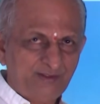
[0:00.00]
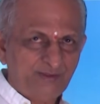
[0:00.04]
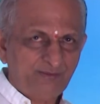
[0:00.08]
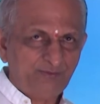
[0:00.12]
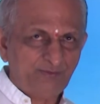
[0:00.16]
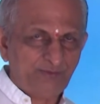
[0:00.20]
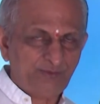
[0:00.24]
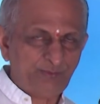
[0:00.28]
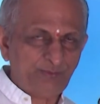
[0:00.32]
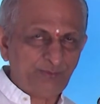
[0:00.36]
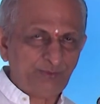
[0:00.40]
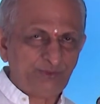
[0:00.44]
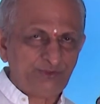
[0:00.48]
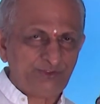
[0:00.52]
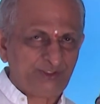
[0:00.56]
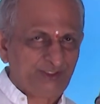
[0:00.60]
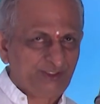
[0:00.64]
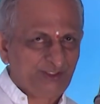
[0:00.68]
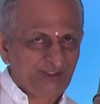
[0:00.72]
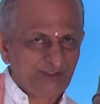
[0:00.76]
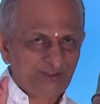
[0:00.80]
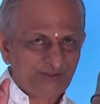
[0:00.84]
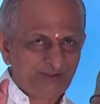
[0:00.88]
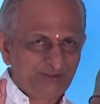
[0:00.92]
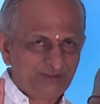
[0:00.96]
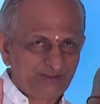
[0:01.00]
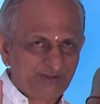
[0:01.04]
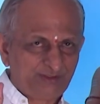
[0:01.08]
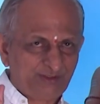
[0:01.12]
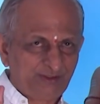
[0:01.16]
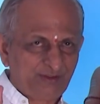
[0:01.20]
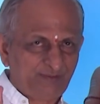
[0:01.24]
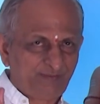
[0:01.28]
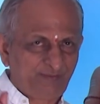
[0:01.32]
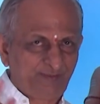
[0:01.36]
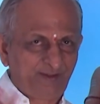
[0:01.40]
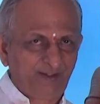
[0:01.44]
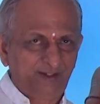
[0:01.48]
vibhuti is
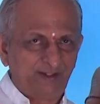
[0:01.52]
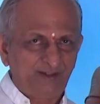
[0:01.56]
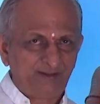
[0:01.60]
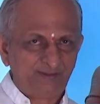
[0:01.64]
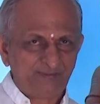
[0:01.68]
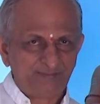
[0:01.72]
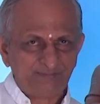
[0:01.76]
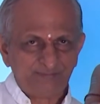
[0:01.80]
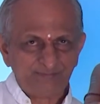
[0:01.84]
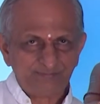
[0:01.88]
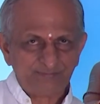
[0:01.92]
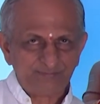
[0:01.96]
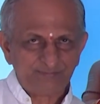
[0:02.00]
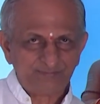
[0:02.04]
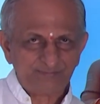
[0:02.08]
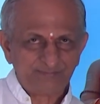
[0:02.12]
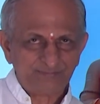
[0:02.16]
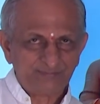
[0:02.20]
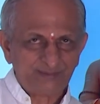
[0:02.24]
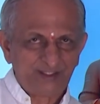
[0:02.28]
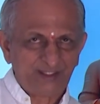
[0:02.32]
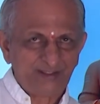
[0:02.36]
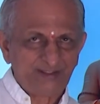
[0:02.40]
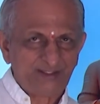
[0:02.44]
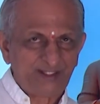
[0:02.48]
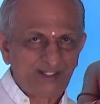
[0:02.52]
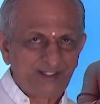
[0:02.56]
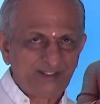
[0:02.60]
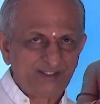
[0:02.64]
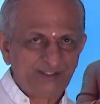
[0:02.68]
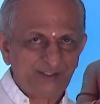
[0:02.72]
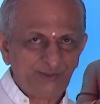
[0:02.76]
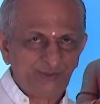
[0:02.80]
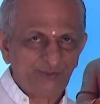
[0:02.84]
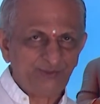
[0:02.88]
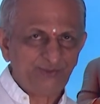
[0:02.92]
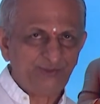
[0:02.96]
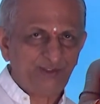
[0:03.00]
required, and that
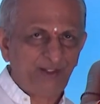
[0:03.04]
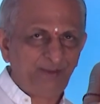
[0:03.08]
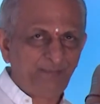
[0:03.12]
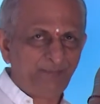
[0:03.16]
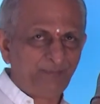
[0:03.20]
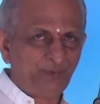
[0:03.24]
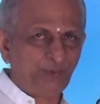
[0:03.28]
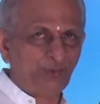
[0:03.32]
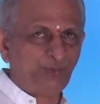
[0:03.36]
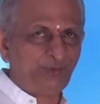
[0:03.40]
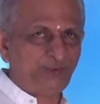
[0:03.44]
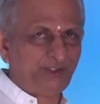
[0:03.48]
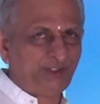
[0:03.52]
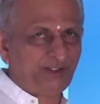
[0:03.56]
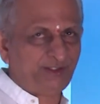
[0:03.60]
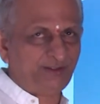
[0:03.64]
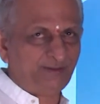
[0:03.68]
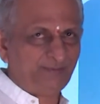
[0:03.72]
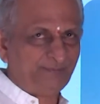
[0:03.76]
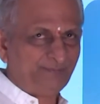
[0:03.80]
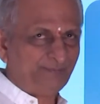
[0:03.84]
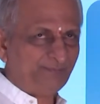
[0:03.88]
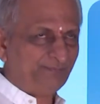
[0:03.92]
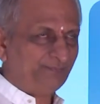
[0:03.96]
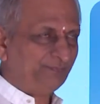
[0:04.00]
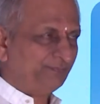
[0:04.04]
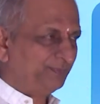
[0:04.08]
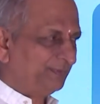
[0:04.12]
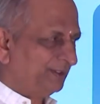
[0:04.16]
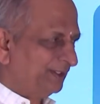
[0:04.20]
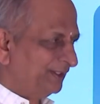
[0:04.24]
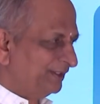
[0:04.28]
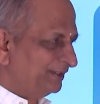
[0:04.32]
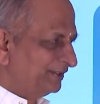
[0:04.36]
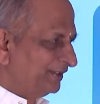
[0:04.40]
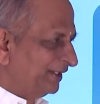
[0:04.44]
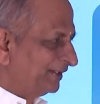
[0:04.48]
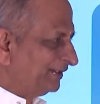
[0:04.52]
gives the beauty.
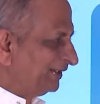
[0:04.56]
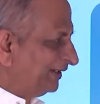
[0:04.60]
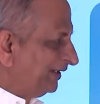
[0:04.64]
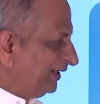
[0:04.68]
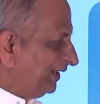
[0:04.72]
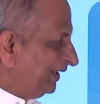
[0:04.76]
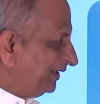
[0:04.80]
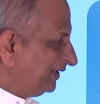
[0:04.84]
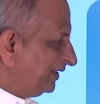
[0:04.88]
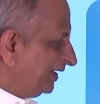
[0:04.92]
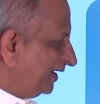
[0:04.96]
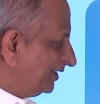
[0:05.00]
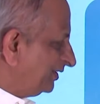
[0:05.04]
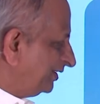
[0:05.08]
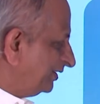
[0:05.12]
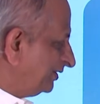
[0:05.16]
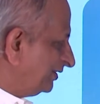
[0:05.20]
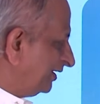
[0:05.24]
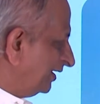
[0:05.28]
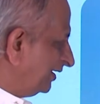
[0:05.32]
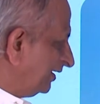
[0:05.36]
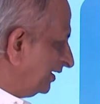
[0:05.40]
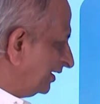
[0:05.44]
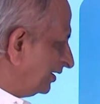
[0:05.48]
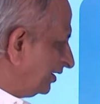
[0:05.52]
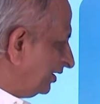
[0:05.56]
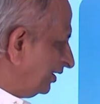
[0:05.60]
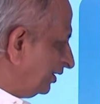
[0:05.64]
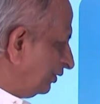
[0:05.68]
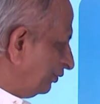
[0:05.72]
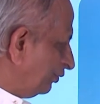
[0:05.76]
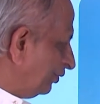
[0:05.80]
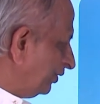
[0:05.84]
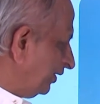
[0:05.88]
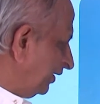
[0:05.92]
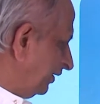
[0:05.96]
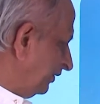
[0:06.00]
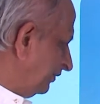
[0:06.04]
That is the indication that you are a
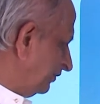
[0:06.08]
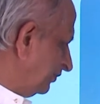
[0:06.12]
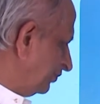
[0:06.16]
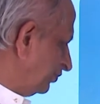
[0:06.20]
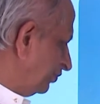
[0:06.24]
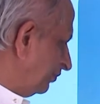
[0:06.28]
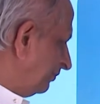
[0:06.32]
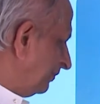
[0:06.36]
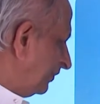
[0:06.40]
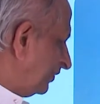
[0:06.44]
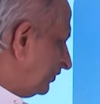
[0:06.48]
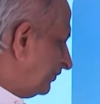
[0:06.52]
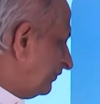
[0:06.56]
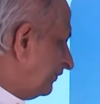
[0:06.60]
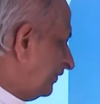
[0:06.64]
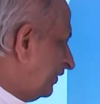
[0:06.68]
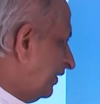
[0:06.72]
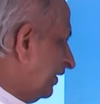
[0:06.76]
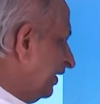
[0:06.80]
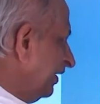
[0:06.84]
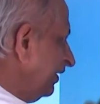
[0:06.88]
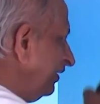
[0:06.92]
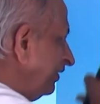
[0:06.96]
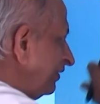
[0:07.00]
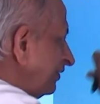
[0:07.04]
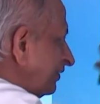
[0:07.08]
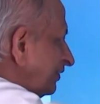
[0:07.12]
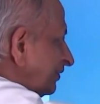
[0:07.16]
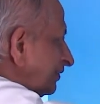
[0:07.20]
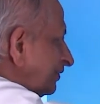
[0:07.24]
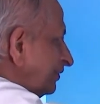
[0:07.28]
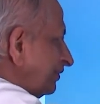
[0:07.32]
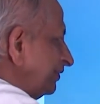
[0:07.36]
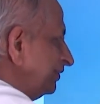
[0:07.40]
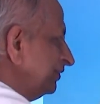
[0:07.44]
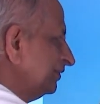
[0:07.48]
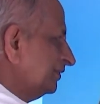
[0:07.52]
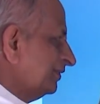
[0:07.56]
devotee. So Basavanna
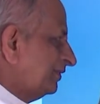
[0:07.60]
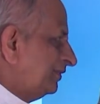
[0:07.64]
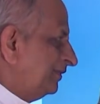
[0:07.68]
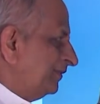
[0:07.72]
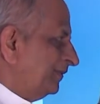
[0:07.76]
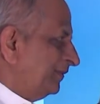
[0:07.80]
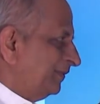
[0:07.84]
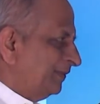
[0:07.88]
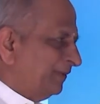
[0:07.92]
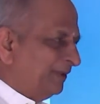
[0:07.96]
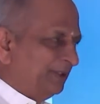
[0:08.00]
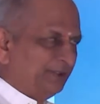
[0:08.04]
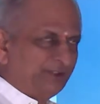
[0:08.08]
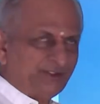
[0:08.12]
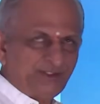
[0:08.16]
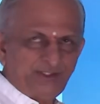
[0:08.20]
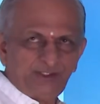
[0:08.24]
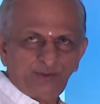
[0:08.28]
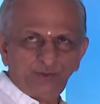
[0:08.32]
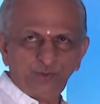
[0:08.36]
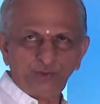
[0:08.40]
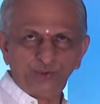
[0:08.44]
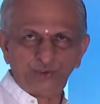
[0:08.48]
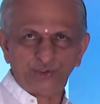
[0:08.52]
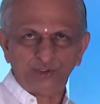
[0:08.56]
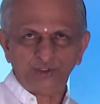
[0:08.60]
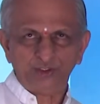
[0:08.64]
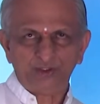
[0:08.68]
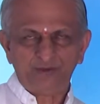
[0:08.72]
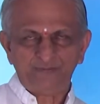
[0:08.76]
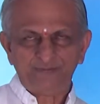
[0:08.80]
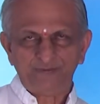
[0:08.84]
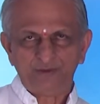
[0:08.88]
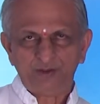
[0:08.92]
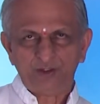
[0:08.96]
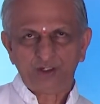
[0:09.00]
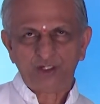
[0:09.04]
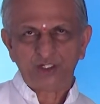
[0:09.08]
was a devotee of
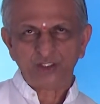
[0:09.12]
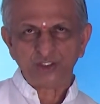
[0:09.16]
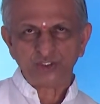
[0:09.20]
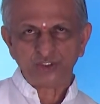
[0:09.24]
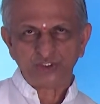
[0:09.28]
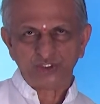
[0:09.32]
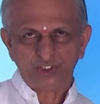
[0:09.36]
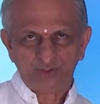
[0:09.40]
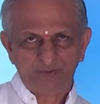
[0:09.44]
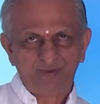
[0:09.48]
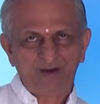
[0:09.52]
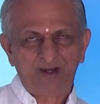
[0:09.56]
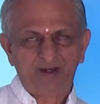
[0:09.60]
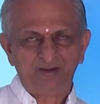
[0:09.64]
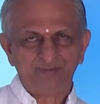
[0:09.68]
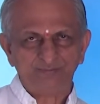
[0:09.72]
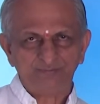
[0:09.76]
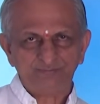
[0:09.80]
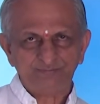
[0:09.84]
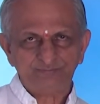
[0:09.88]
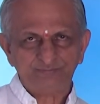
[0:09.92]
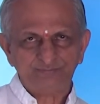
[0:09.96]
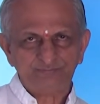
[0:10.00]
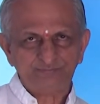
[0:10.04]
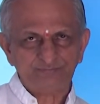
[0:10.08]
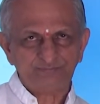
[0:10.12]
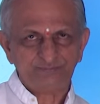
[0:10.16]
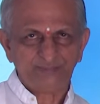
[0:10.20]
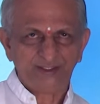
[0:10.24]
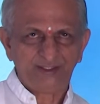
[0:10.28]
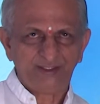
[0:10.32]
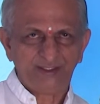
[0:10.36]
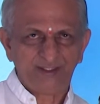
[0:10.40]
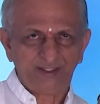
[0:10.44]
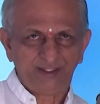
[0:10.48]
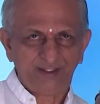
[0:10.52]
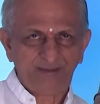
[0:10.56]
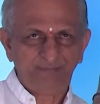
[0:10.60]
Lord Shiva by
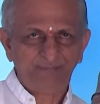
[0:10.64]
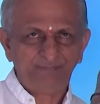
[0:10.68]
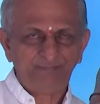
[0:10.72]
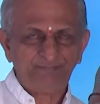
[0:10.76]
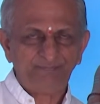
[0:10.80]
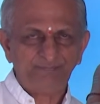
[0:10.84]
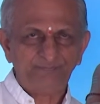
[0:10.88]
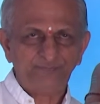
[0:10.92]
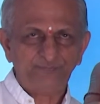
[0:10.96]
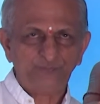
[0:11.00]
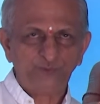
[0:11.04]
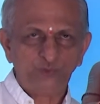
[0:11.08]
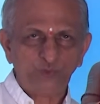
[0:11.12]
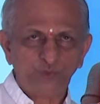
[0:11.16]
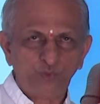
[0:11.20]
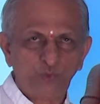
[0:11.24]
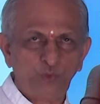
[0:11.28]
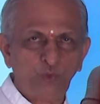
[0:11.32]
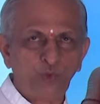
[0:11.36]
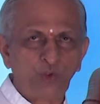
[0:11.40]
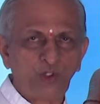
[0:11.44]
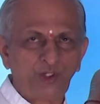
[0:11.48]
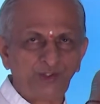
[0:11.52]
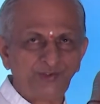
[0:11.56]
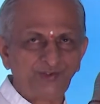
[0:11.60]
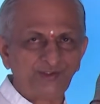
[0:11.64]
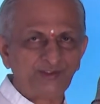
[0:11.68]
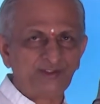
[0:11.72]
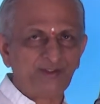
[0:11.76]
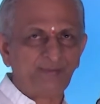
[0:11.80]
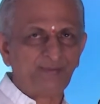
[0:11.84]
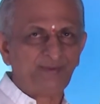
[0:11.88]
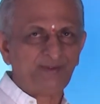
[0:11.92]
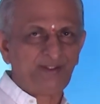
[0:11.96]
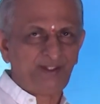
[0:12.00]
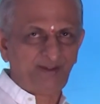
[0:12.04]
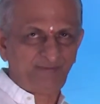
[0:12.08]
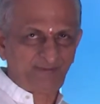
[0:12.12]
the name Kodra
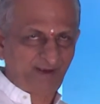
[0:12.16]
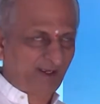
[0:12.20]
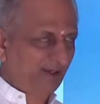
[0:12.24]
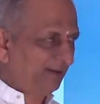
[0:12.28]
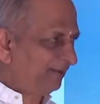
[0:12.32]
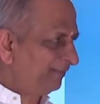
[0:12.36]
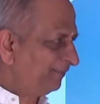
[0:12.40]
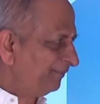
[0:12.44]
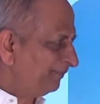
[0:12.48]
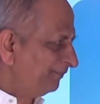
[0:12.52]
Sangamadeva.